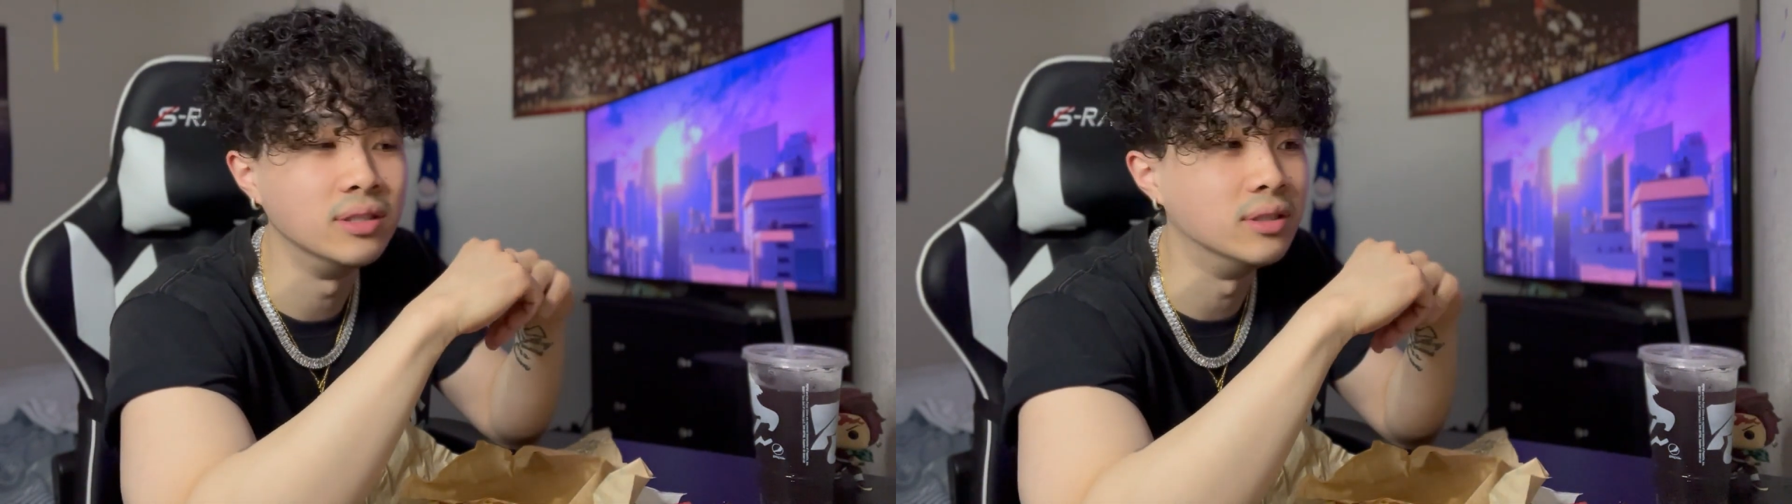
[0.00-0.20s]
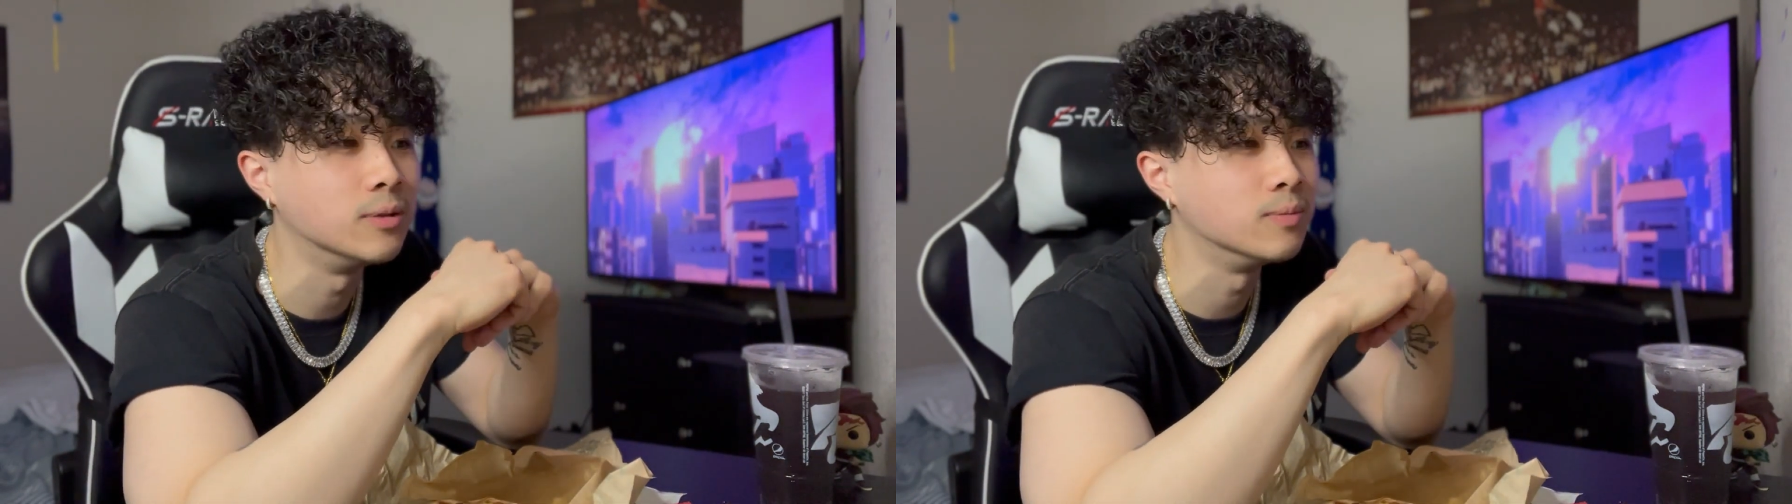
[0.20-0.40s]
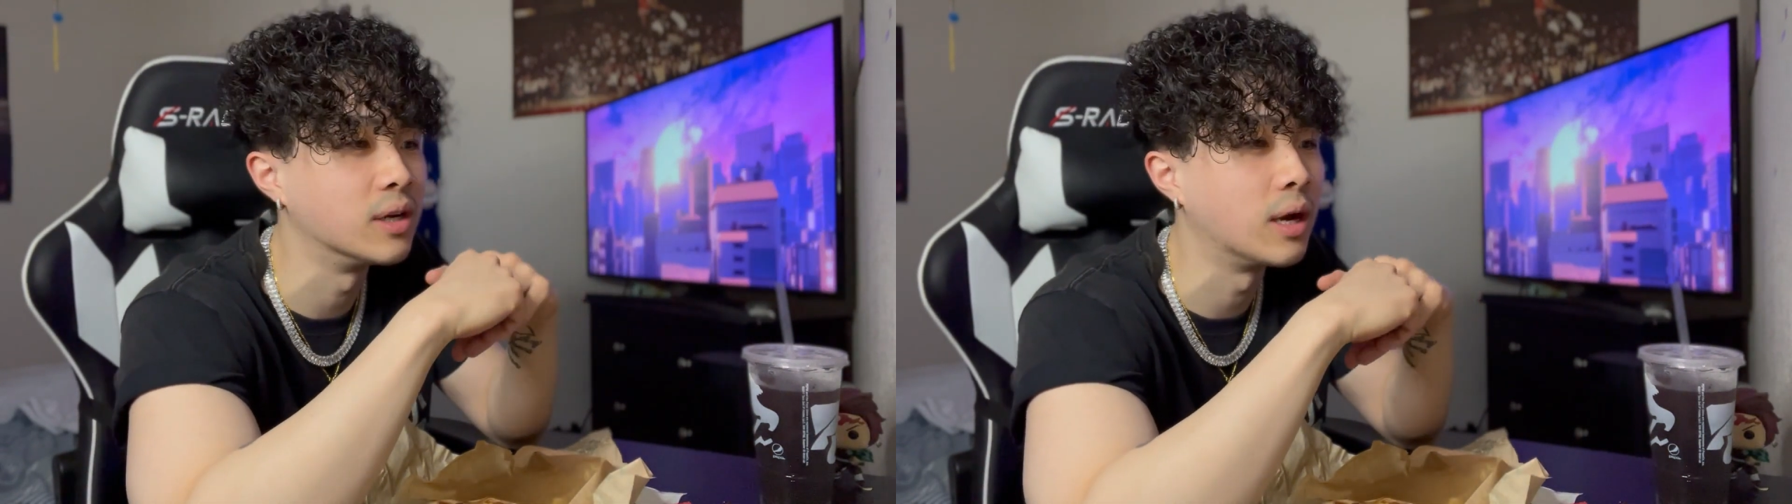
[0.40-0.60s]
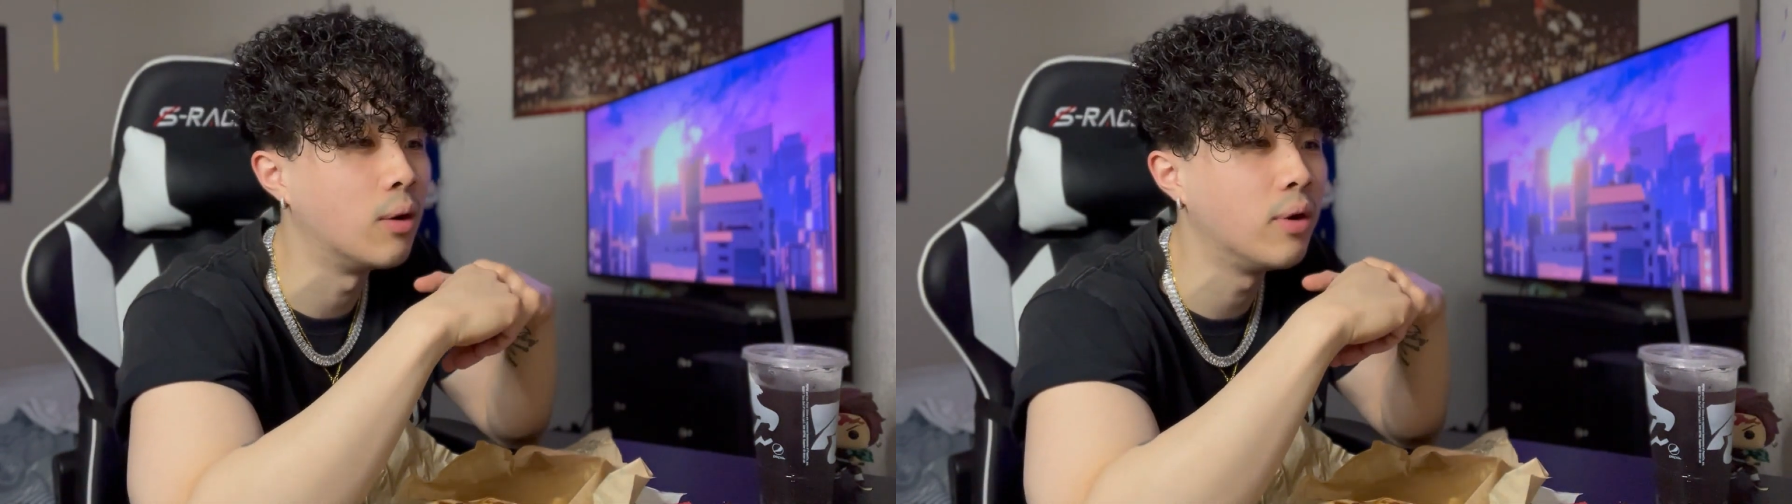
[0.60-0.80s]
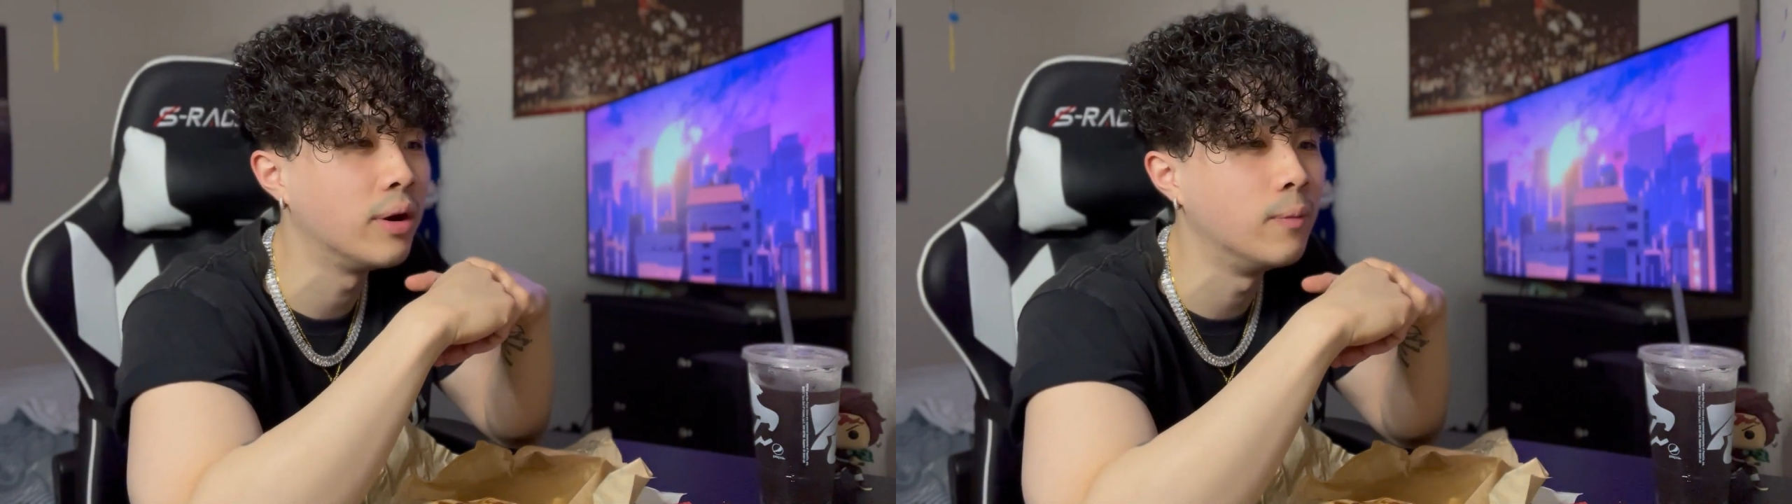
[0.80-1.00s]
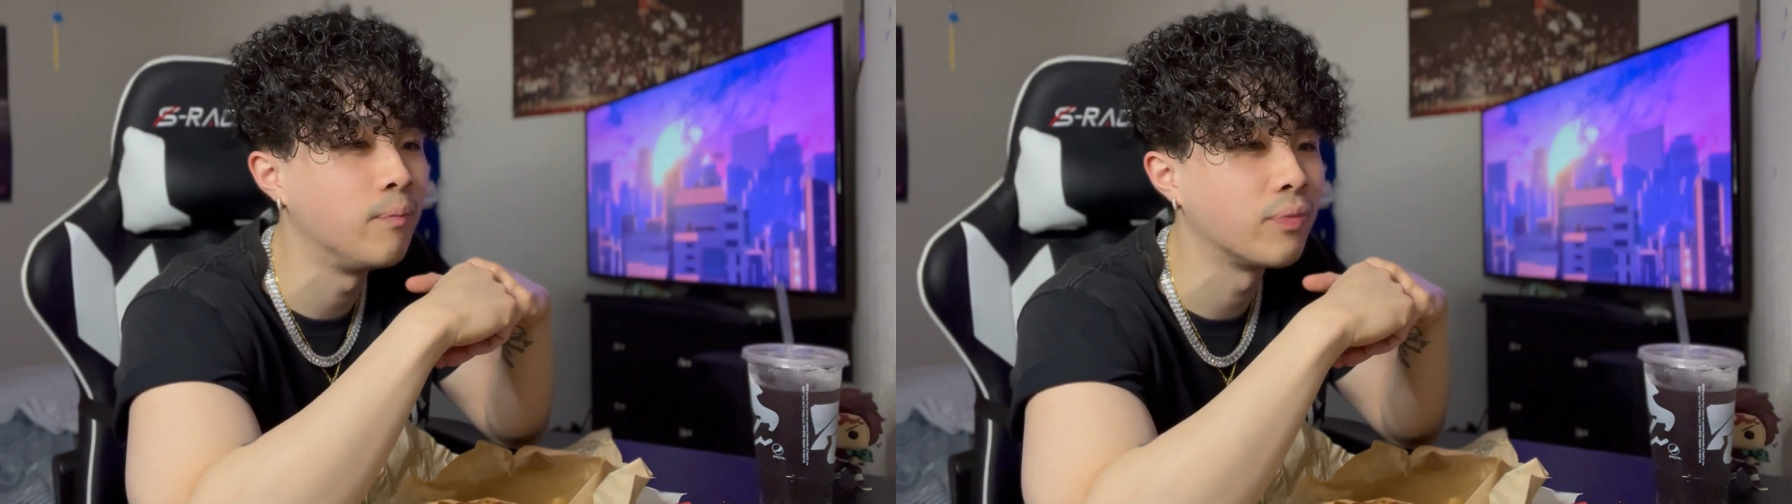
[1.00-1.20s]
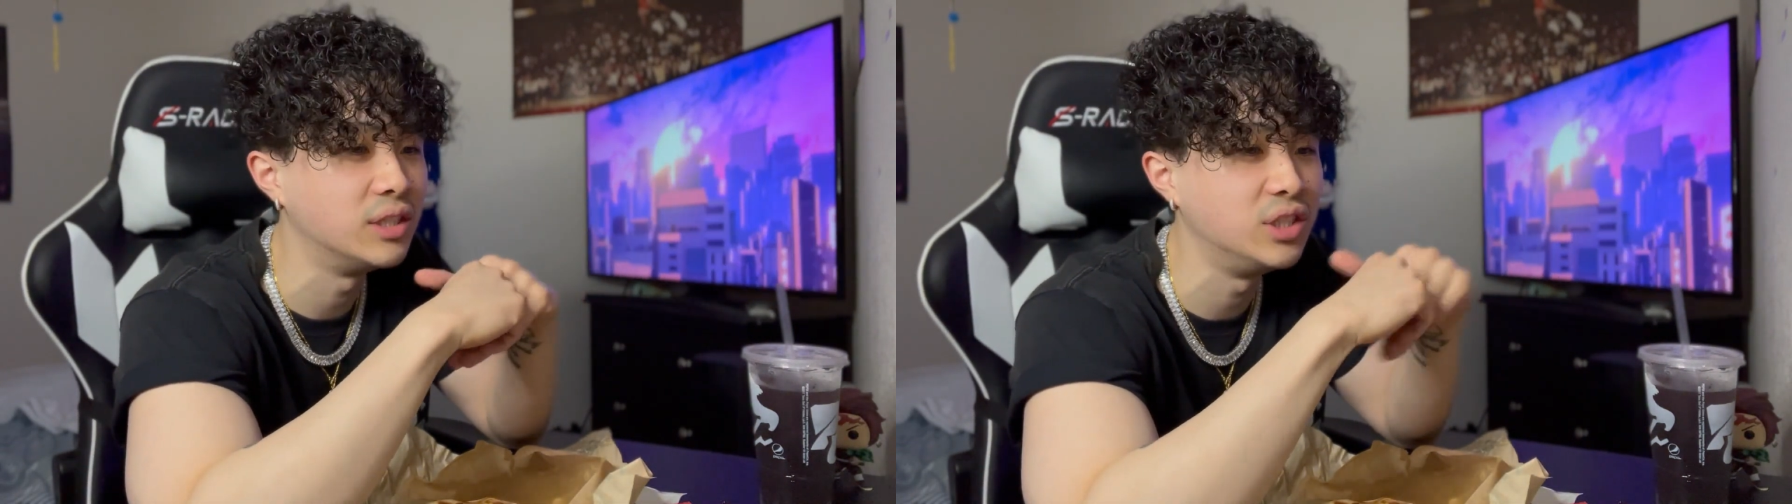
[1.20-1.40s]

You know, like, I